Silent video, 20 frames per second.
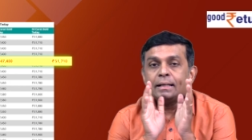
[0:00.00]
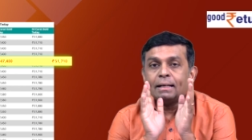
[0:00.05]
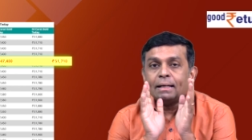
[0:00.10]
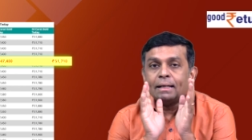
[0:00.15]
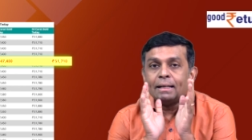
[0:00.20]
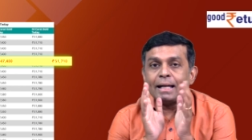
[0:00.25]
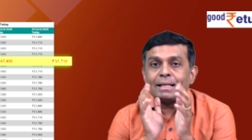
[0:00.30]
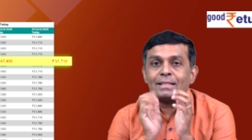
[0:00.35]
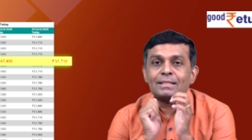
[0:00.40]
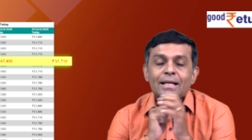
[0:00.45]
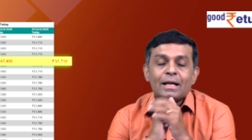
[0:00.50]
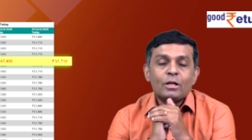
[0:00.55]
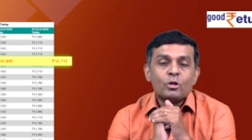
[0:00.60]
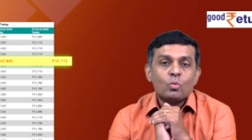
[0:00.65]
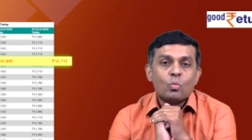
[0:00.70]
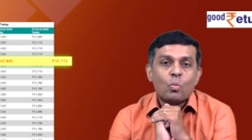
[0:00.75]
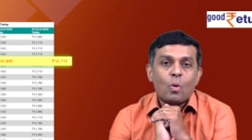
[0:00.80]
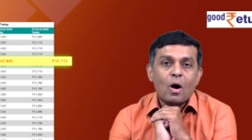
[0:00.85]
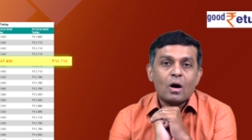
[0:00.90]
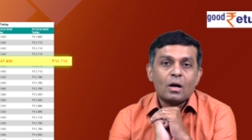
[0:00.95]
Let's tell you
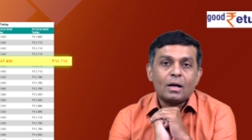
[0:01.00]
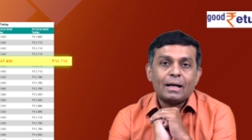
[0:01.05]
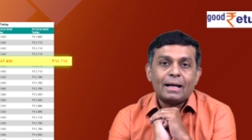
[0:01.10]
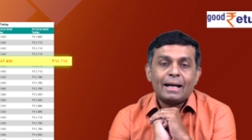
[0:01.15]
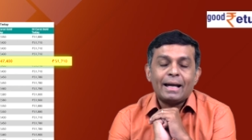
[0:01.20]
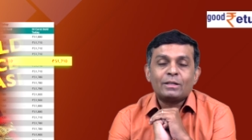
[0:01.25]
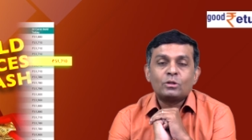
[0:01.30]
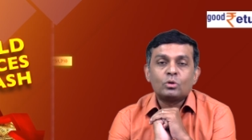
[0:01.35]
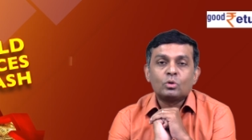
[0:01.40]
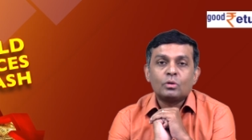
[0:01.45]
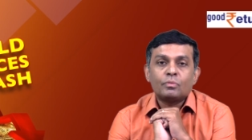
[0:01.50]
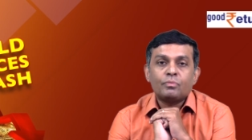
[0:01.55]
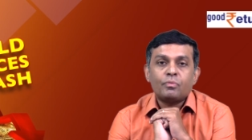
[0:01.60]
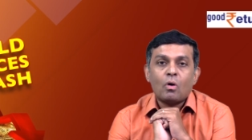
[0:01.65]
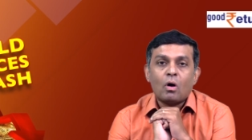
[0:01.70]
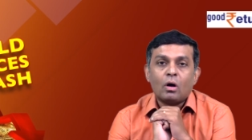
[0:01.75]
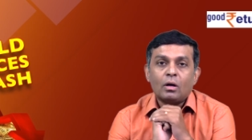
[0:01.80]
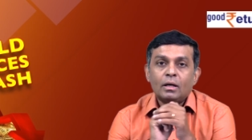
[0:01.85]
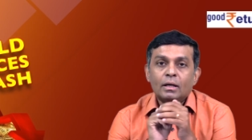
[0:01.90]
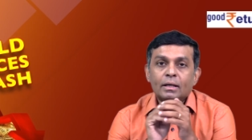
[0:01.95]
what led to the
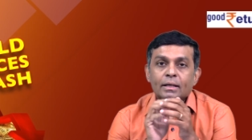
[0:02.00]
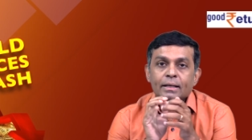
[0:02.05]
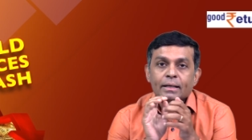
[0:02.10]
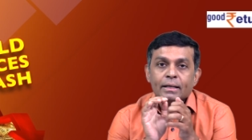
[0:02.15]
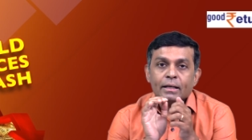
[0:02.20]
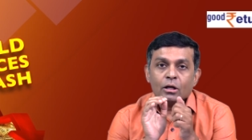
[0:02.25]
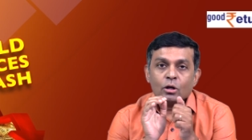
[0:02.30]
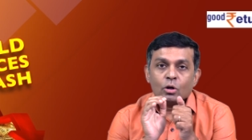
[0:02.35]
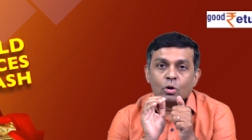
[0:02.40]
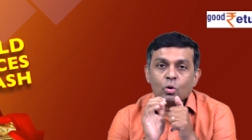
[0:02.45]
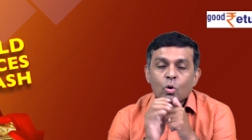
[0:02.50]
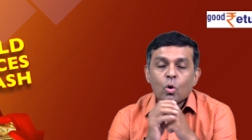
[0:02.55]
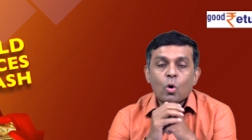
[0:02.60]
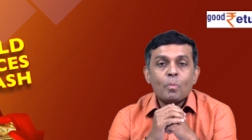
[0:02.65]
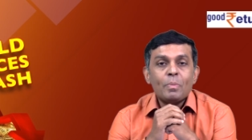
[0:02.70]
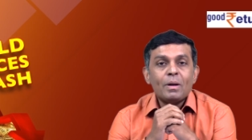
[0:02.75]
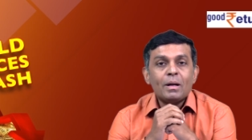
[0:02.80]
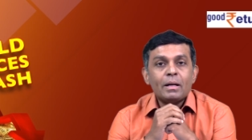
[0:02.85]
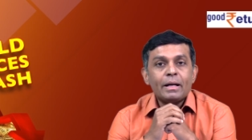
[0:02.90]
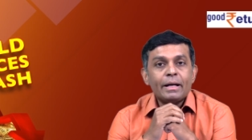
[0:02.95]
fall.
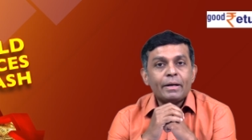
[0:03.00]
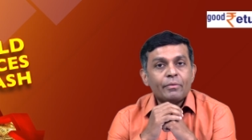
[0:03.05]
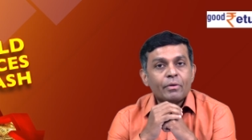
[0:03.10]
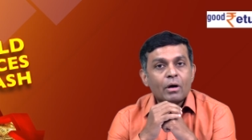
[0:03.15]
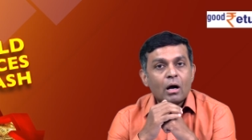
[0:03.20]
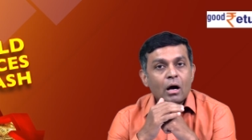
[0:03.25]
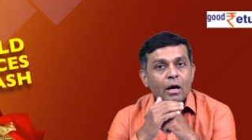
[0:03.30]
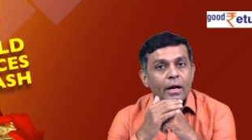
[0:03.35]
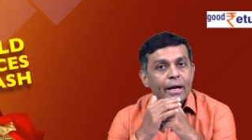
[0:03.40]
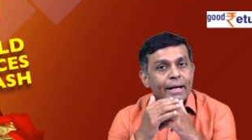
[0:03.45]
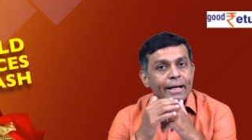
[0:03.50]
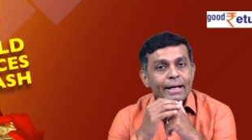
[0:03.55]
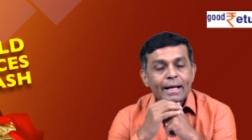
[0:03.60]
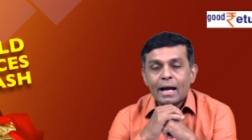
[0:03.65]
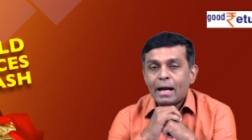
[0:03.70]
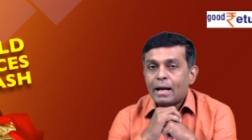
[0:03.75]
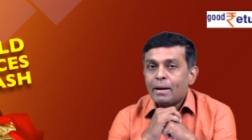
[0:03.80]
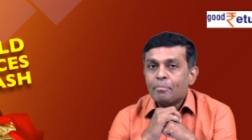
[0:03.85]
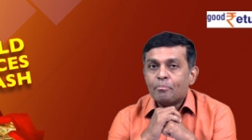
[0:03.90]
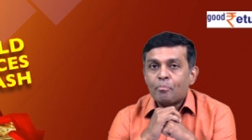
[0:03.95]
Global uh, India
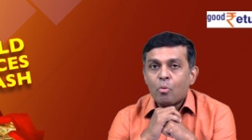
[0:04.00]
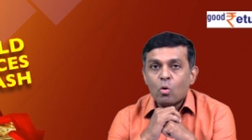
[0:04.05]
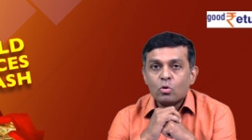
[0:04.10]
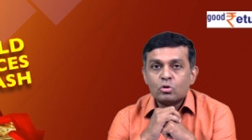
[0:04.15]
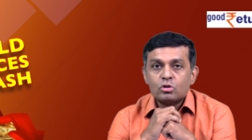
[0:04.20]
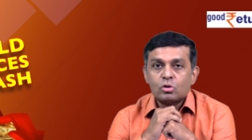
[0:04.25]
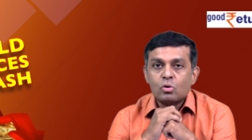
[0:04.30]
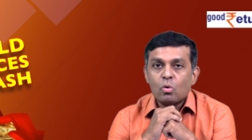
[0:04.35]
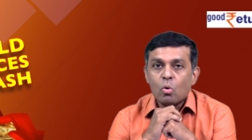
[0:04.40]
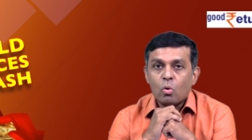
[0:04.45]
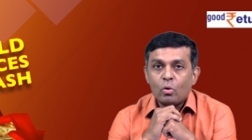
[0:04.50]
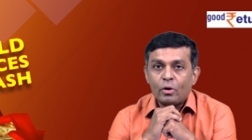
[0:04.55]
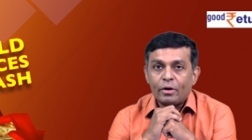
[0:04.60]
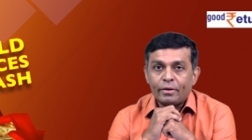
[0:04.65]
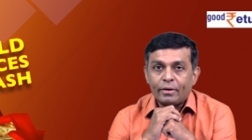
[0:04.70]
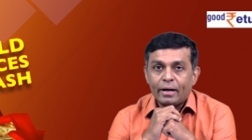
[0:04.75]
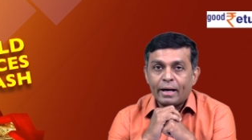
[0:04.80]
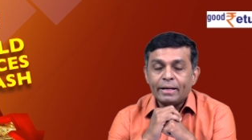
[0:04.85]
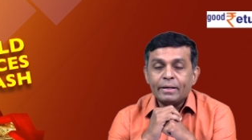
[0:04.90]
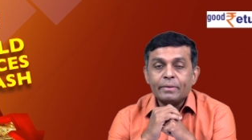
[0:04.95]
imports gold,
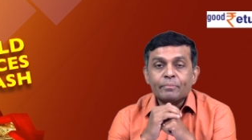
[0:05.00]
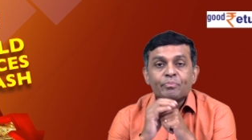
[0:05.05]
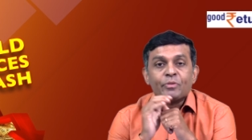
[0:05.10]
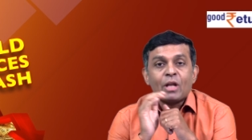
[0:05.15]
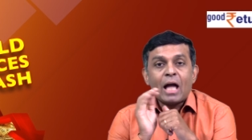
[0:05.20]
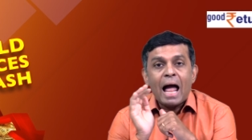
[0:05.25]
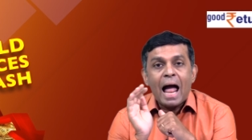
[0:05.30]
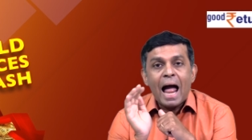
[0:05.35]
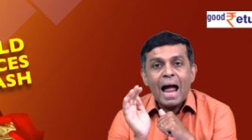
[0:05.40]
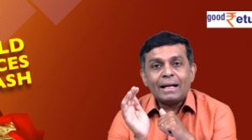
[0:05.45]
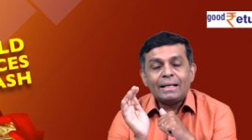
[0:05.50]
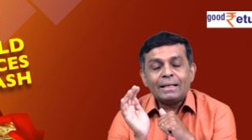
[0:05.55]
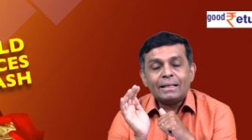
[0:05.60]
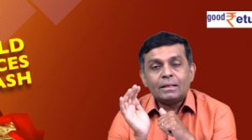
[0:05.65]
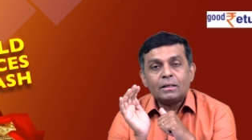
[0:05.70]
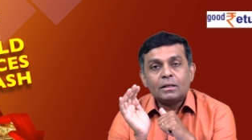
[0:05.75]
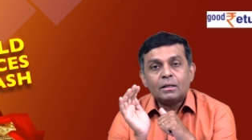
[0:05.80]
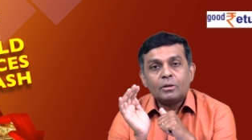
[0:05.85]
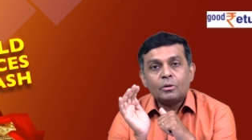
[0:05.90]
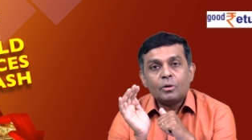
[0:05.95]
right? And
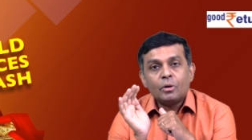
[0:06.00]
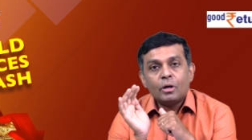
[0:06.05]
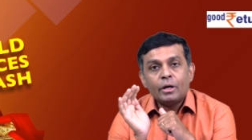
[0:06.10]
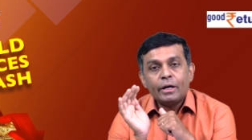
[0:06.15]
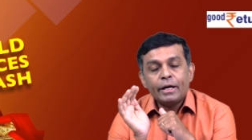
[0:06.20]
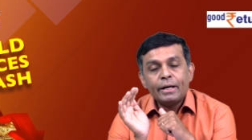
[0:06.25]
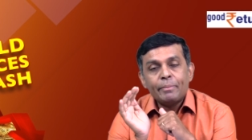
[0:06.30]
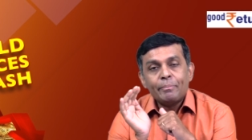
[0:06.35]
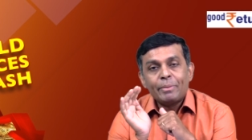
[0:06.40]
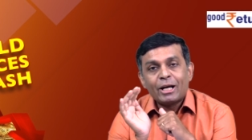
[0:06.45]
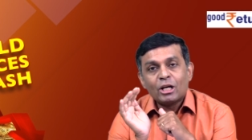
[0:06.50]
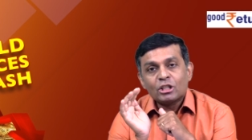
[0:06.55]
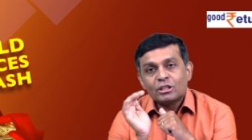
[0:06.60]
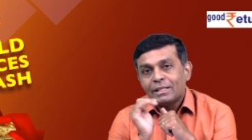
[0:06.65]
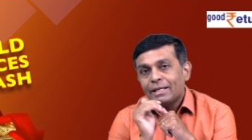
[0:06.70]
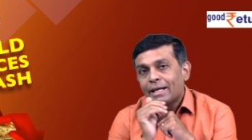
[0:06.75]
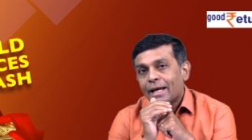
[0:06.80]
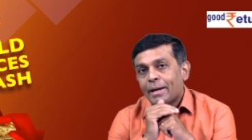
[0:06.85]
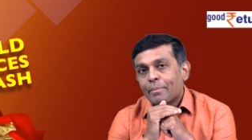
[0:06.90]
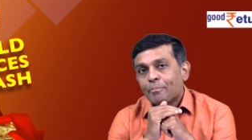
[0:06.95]
uh, it, because
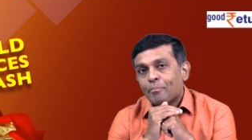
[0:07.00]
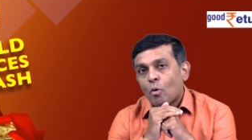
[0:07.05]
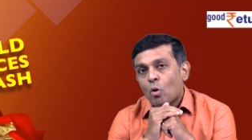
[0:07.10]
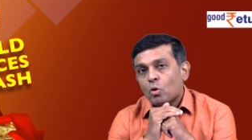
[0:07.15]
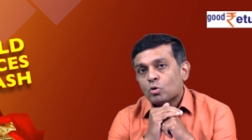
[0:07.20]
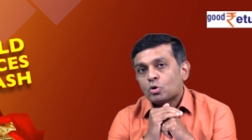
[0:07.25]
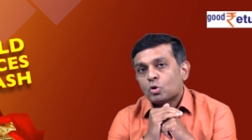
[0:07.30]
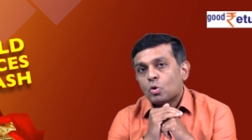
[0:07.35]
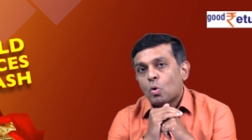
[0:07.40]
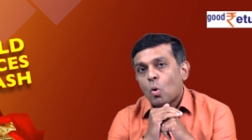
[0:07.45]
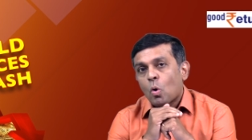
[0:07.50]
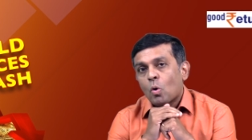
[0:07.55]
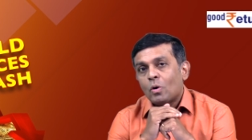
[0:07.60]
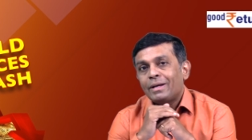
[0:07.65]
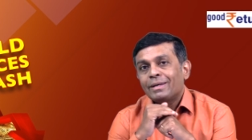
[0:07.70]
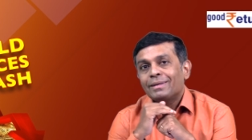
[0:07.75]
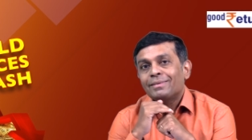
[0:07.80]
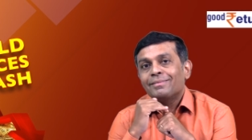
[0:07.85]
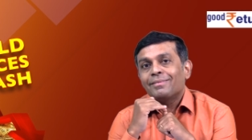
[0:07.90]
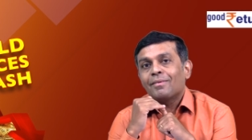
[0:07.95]
India imports
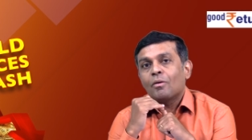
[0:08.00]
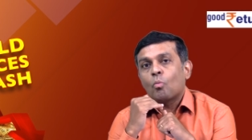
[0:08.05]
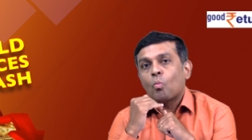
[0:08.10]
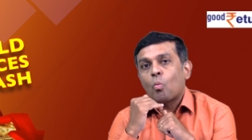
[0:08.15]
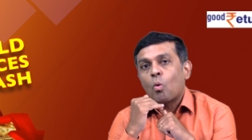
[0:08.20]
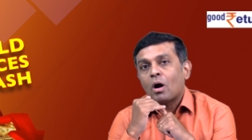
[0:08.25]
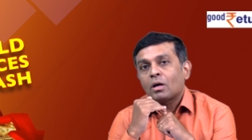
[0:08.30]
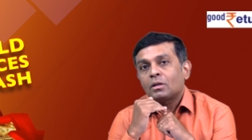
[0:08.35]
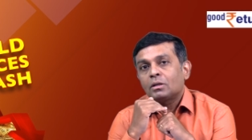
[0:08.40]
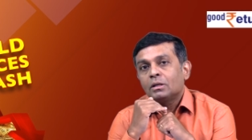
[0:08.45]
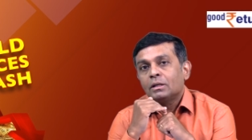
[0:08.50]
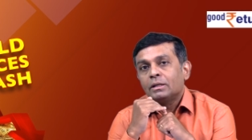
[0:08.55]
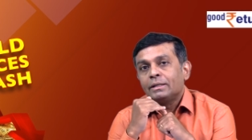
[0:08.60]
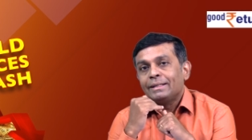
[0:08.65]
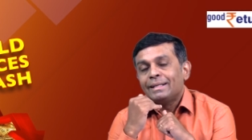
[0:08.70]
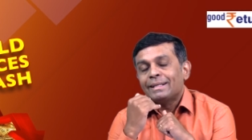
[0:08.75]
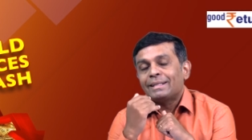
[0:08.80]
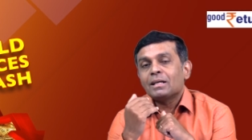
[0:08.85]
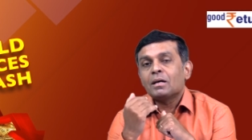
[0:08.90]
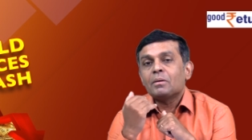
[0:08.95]
gold, what
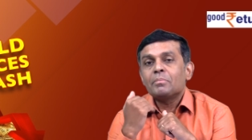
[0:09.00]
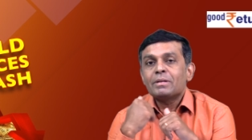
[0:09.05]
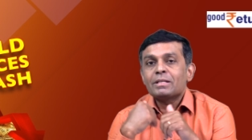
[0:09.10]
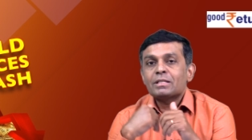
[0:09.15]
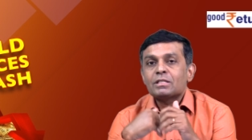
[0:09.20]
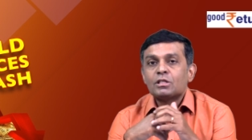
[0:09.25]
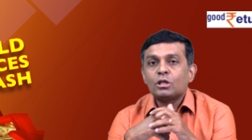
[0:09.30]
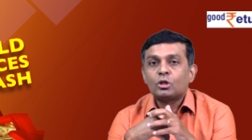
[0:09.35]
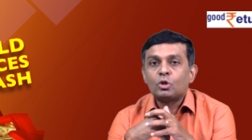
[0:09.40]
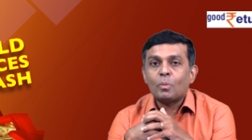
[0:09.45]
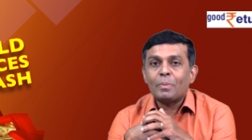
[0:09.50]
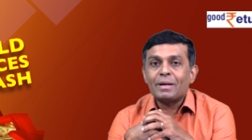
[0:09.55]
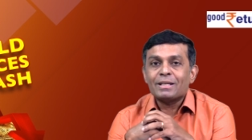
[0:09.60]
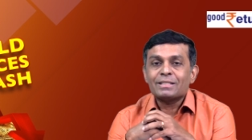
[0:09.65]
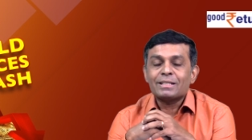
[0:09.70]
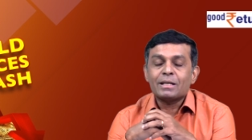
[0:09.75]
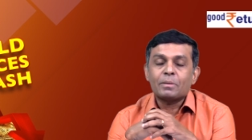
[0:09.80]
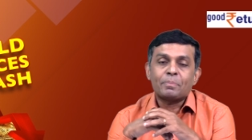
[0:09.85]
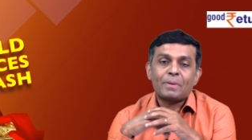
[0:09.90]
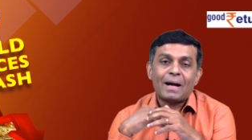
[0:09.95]
determines the
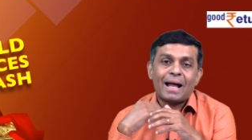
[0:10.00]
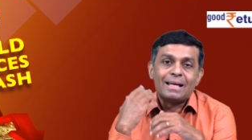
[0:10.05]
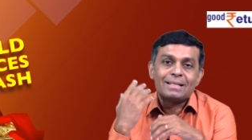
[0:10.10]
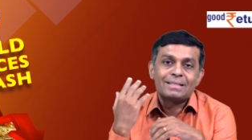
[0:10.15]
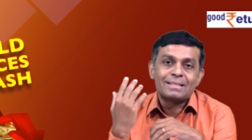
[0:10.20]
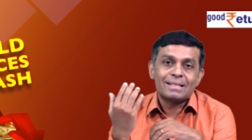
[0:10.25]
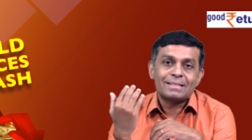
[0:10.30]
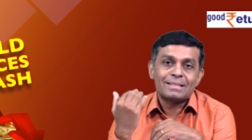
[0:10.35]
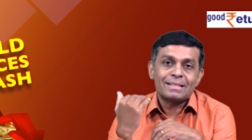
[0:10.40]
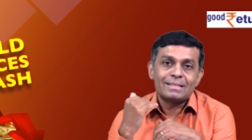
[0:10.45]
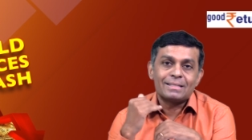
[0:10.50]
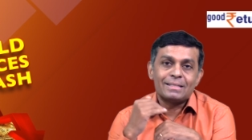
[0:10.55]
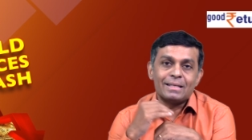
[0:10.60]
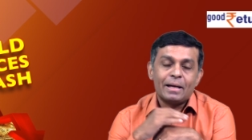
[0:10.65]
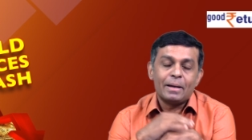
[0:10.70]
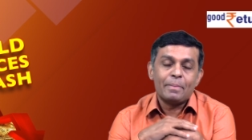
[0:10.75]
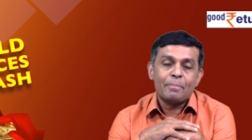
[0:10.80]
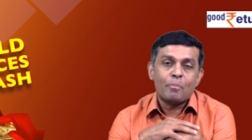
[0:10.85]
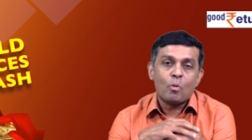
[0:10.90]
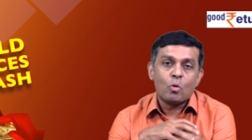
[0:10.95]
domestic prices is the
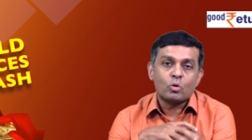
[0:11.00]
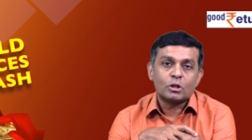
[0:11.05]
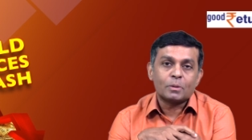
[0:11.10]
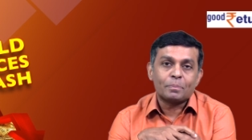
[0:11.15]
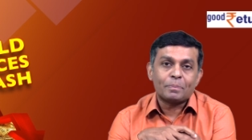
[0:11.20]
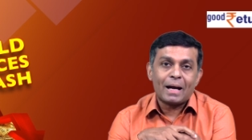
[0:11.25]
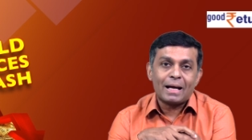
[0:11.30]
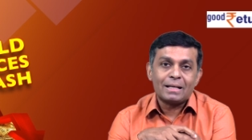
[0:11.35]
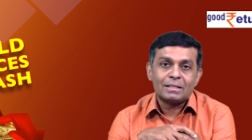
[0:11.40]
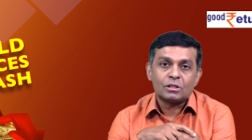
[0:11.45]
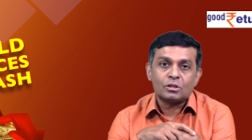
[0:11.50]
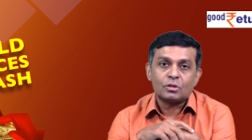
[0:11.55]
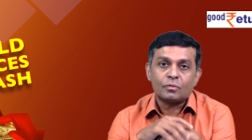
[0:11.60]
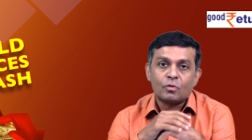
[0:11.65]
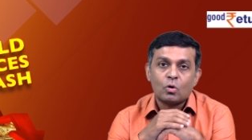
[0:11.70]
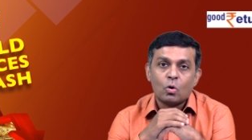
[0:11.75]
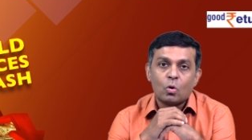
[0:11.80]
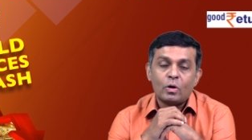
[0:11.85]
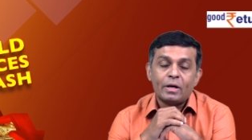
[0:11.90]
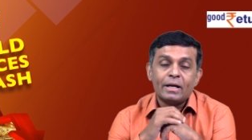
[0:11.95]
imported prices
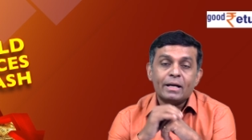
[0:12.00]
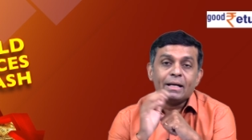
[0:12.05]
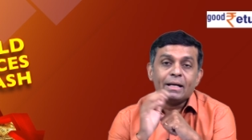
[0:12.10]
of gold.